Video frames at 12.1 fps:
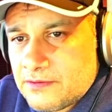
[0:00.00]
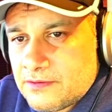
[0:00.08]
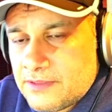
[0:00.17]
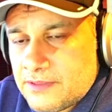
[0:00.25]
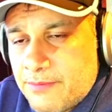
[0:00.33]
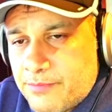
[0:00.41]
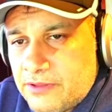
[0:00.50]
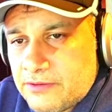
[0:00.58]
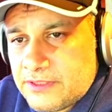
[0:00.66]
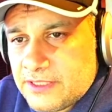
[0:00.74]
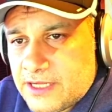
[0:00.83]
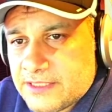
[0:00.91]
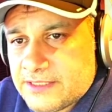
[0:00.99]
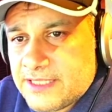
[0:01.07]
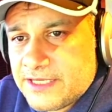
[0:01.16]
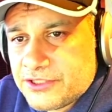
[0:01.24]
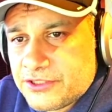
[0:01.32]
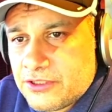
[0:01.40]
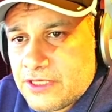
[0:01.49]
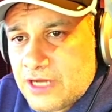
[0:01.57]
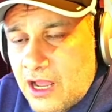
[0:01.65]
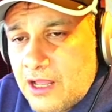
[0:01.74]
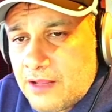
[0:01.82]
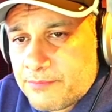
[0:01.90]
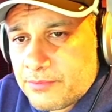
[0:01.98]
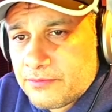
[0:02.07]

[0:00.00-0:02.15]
They built it because they stood up